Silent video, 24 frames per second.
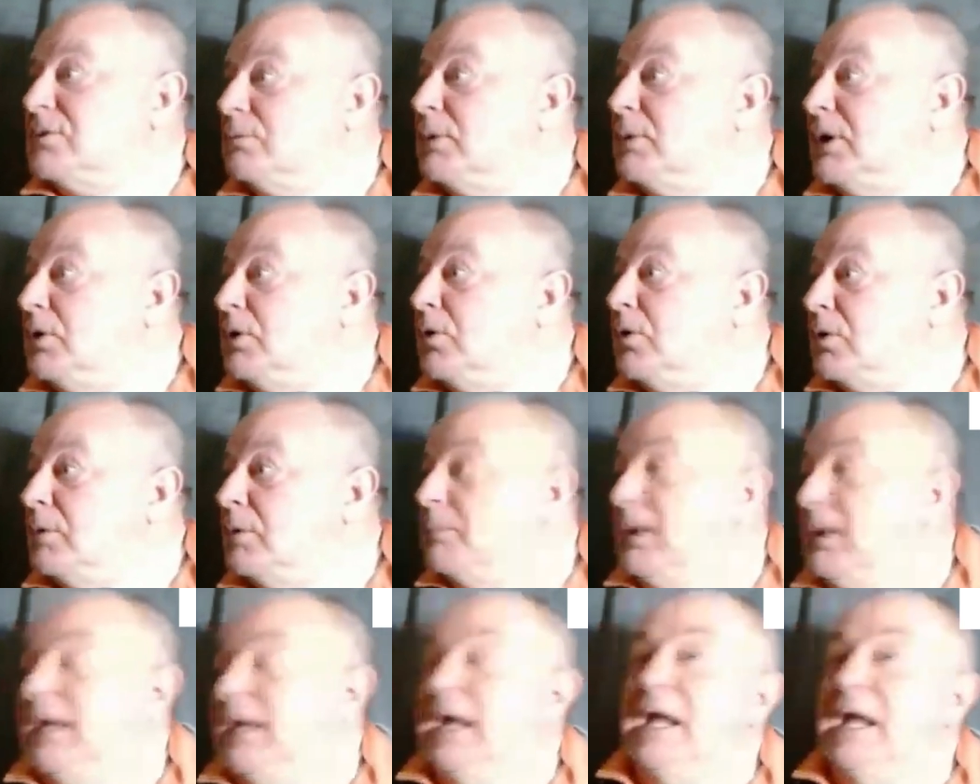we call
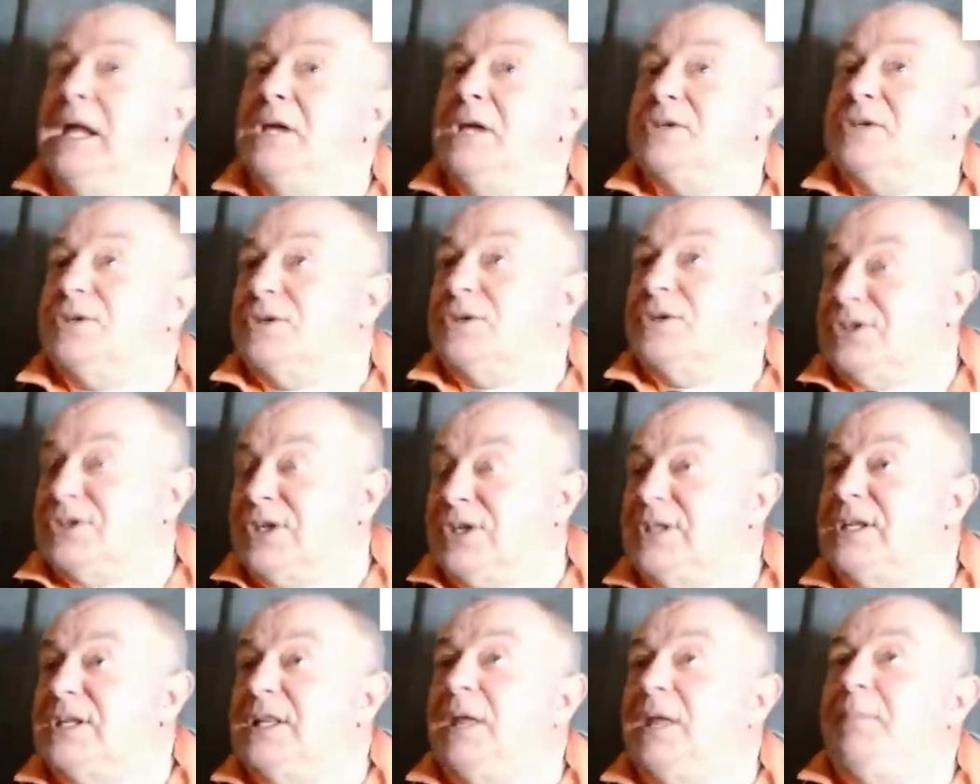them geeks, that
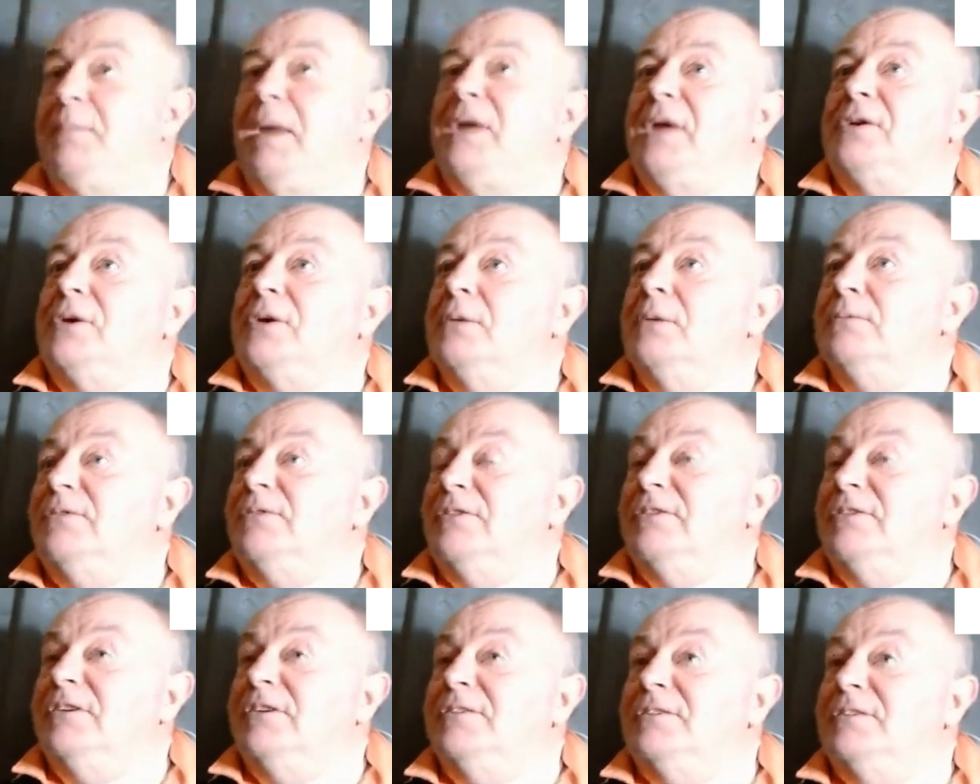sit in their bedroom for
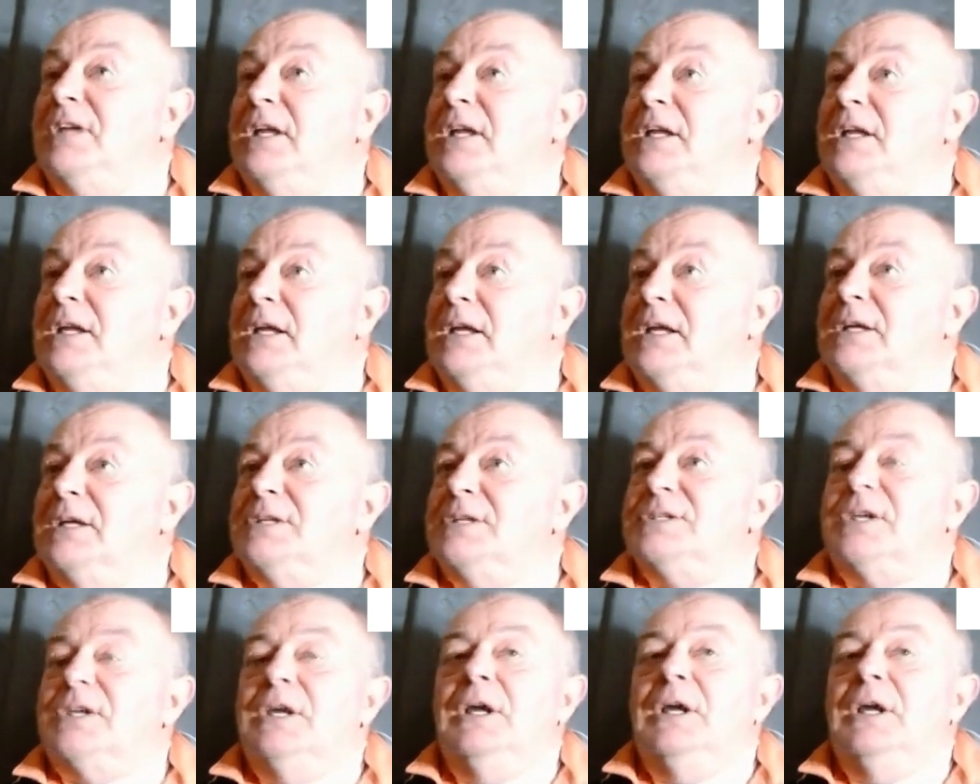15 years.